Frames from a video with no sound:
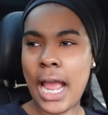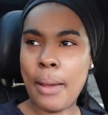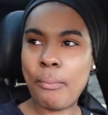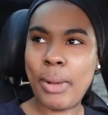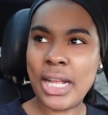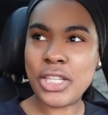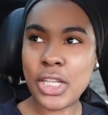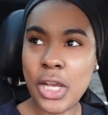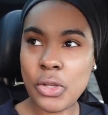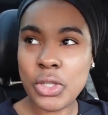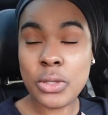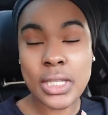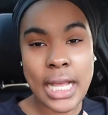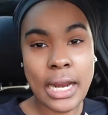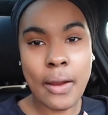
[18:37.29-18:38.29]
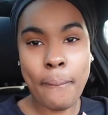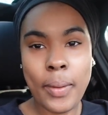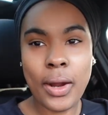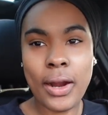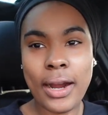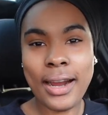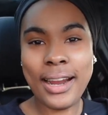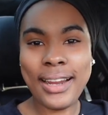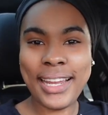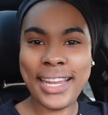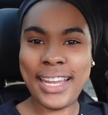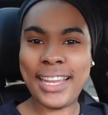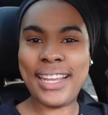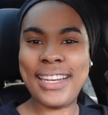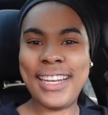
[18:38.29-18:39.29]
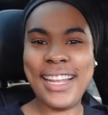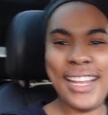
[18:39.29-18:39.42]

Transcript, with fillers: I'm about to go to Cycle Bar and